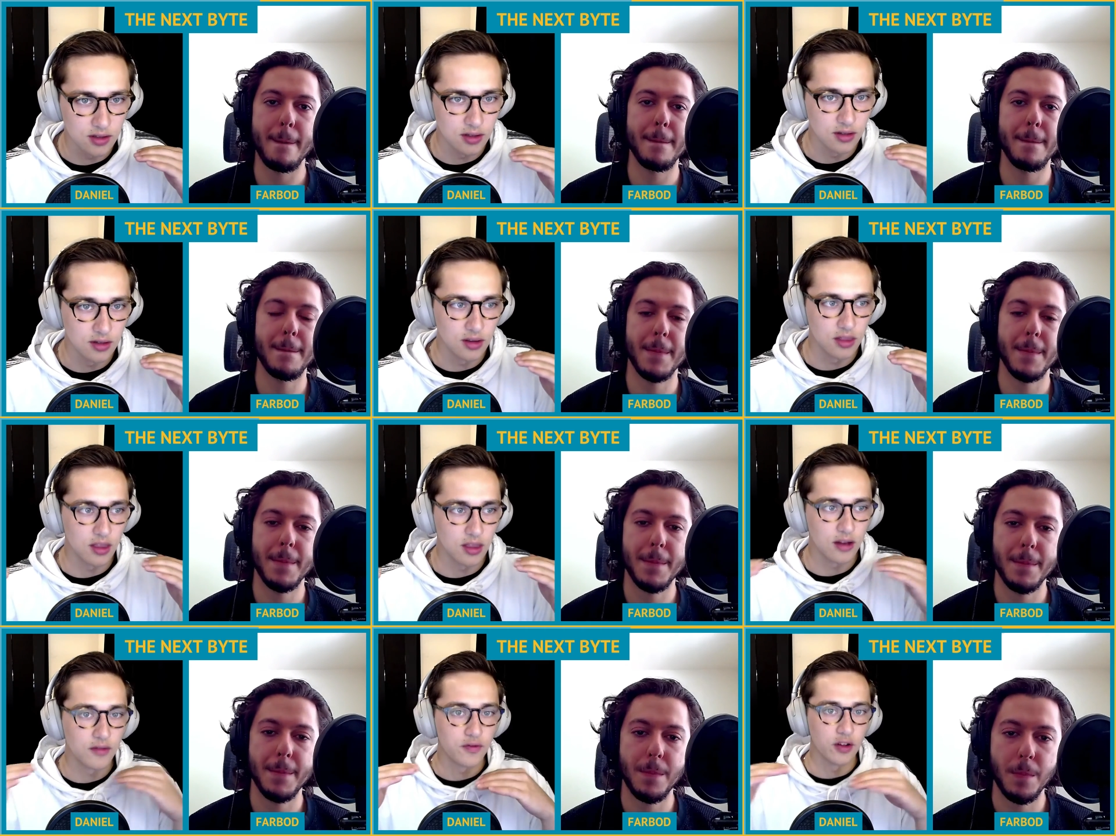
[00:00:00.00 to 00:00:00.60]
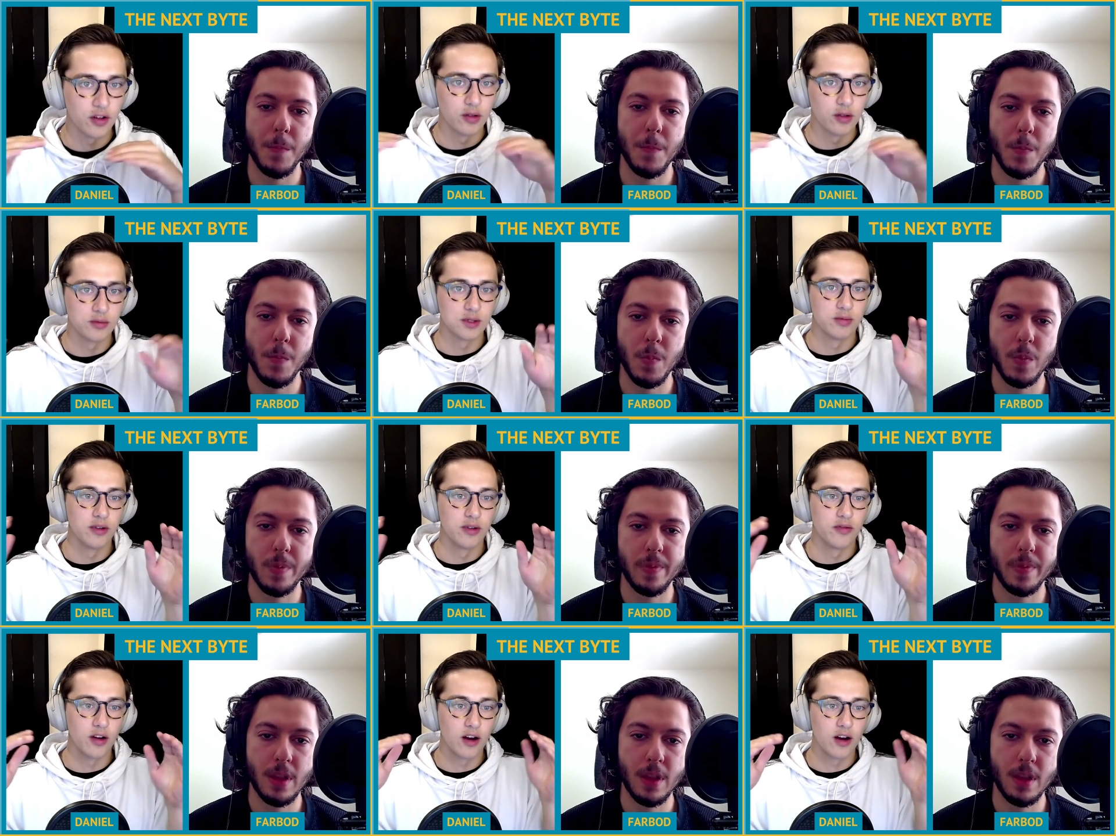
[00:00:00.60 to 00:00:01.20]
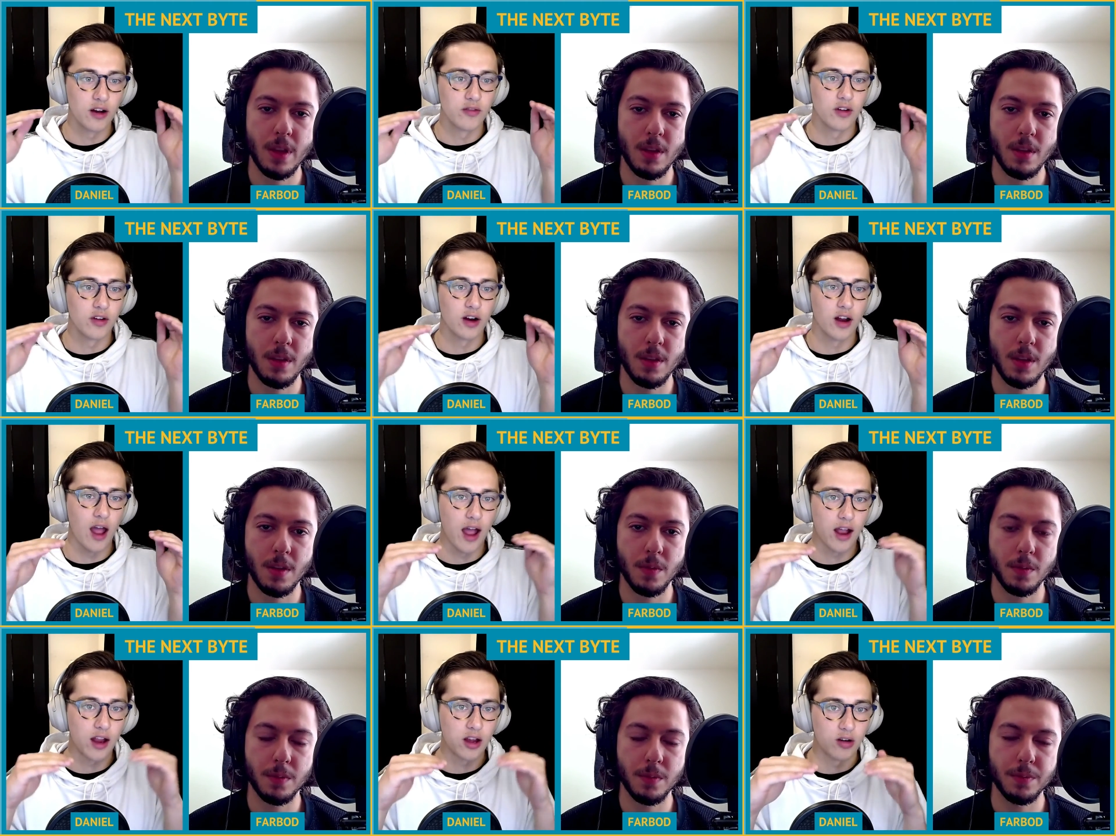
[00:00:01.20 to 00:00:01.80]
Speaker 1: thin films be very,
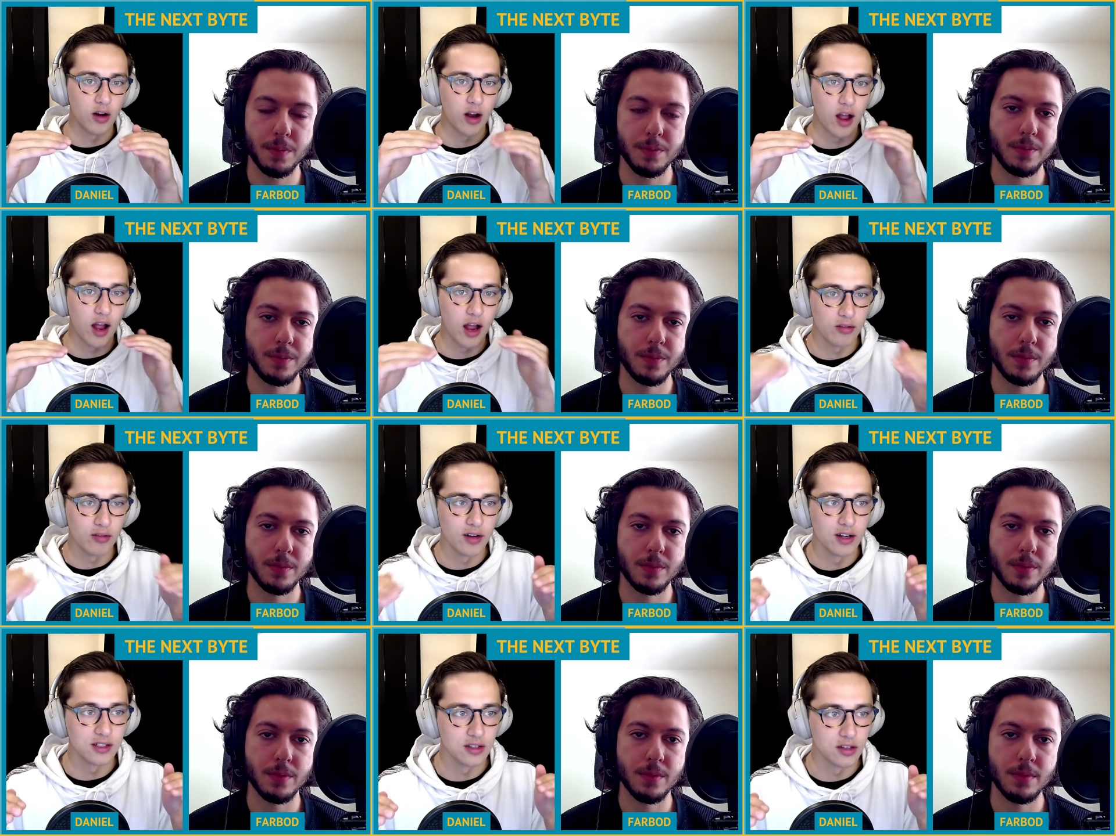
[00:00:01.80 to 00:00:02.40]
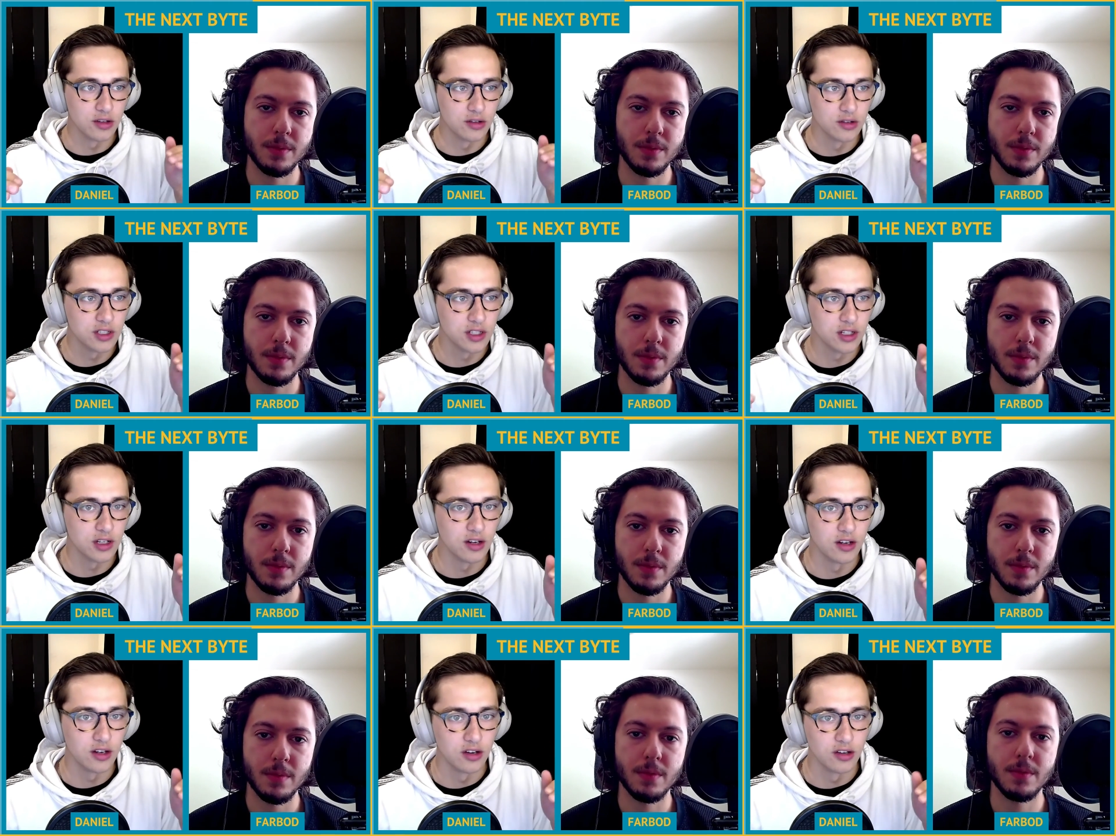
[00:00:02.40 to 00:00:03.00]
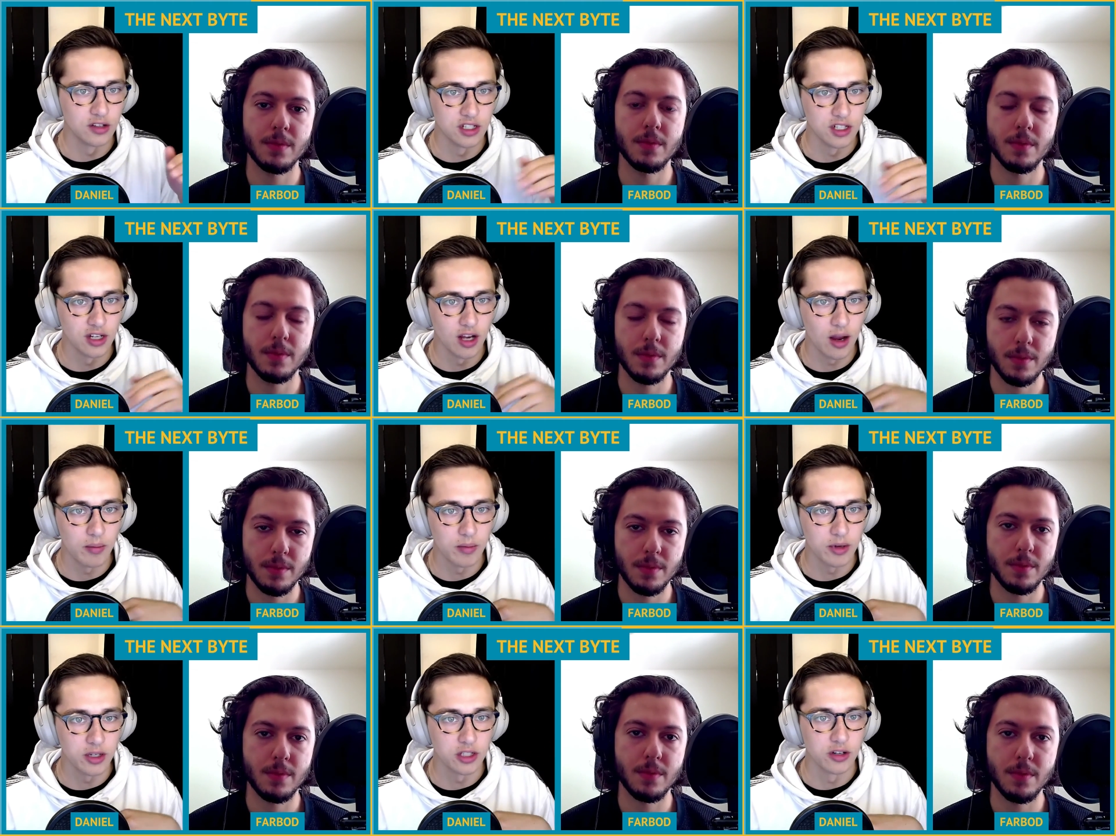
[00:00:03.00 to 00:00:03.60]
very accurate, high resolution in your
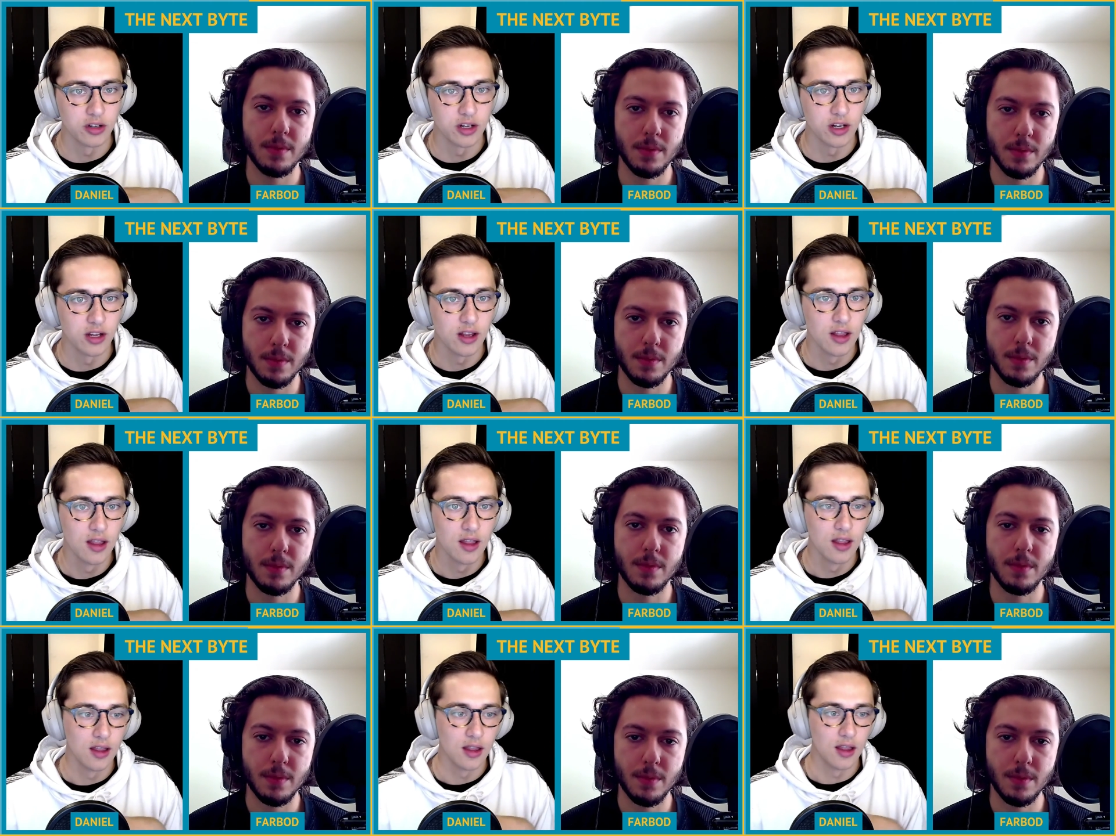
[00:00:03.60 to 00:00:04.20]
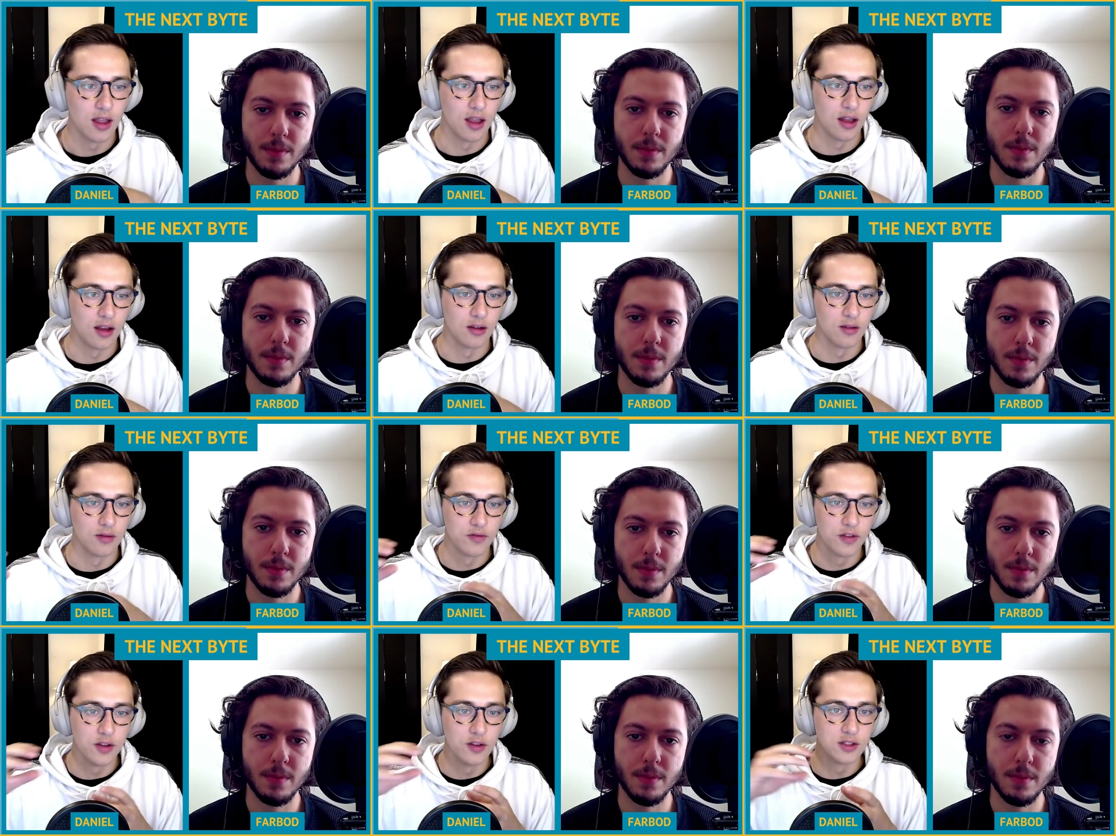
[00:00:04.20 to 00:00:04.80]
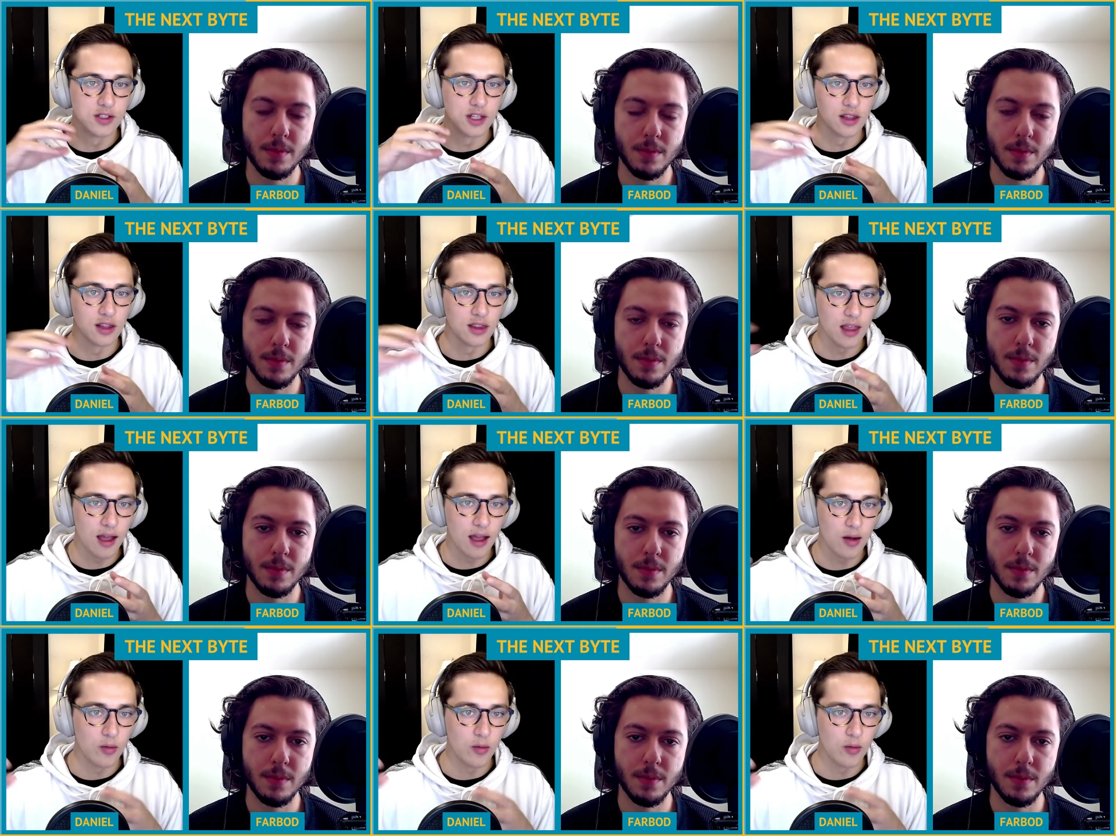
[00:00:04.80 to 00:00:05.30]
geometry and fuse it that